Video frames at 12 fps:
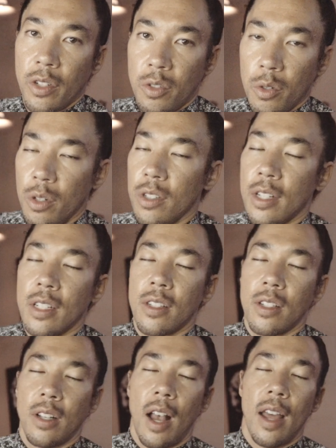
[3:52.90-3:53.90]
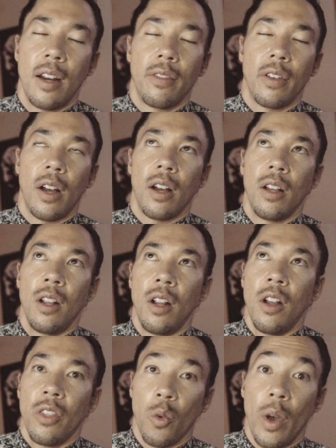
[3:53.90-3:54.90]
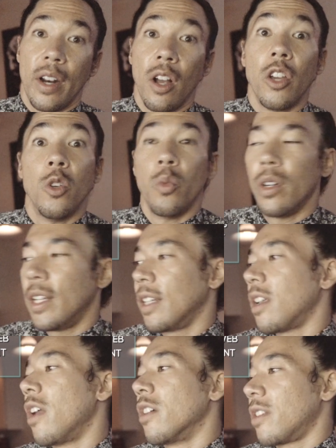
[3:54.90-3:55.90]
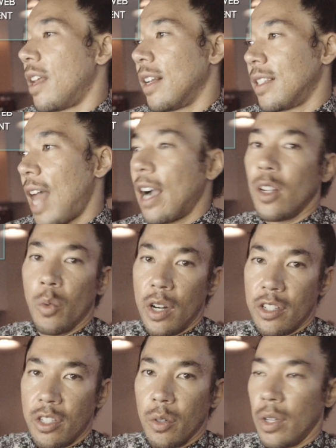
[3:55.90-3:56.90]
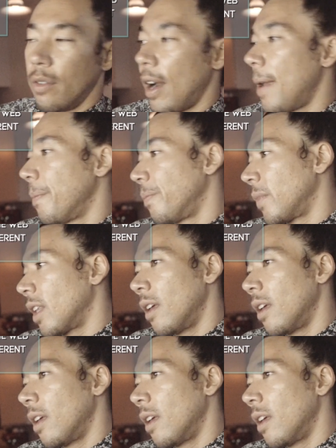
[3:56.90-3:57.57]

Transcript: with the tools is kind of uh, the way to go. You really get to understand exactly what it's doing, right?